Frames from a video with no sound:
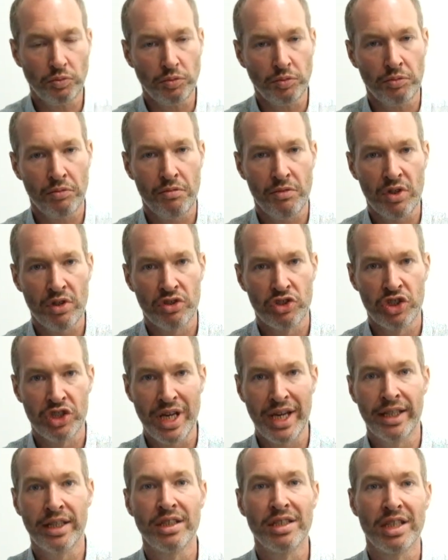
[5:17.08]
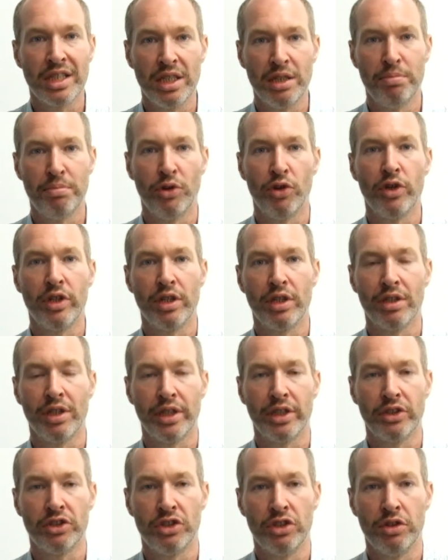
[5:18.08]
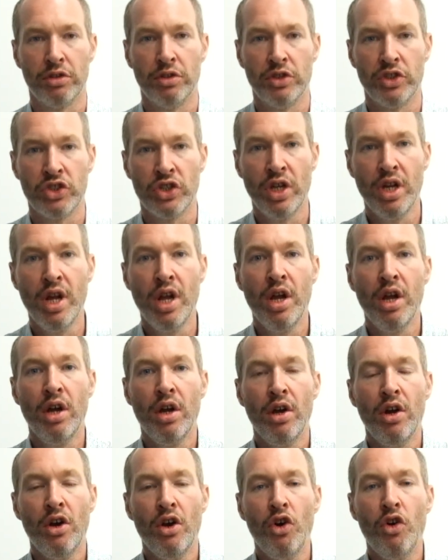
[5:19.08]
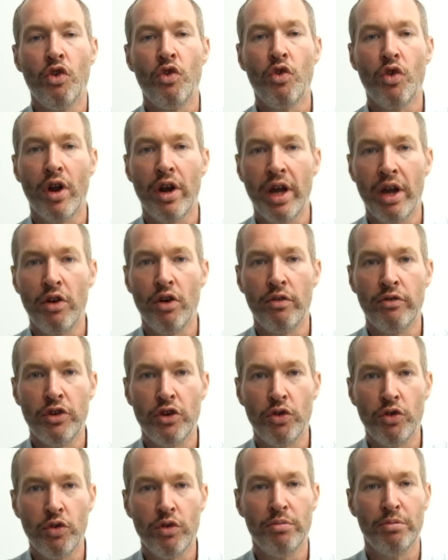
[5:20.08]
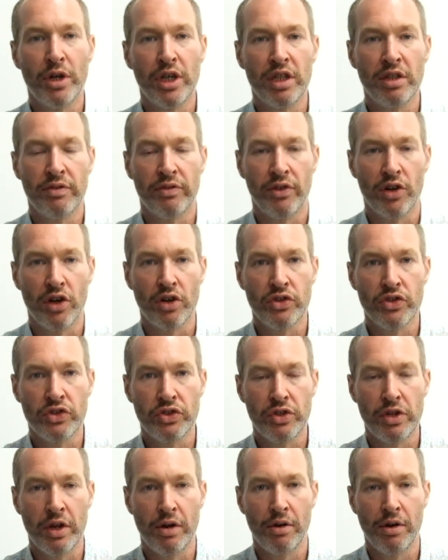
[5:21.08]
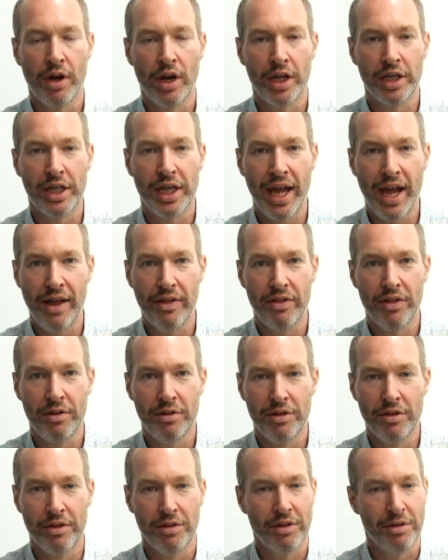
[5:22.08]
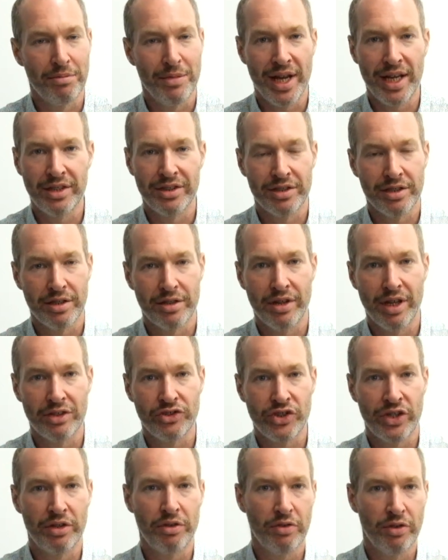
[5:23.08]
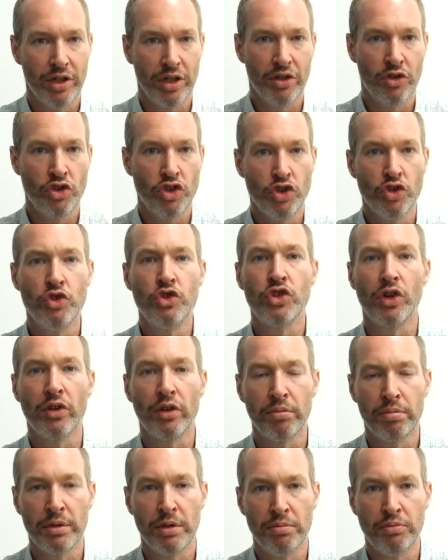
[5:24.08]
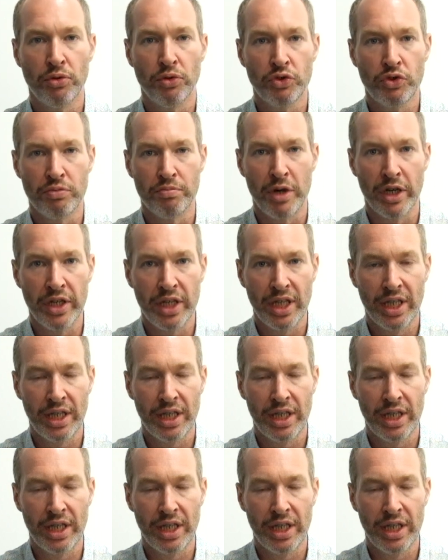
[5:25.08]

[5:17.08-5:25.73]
Second key point I'd like to do is run out of your own money first. I get the mantra that's out there: use other people's money.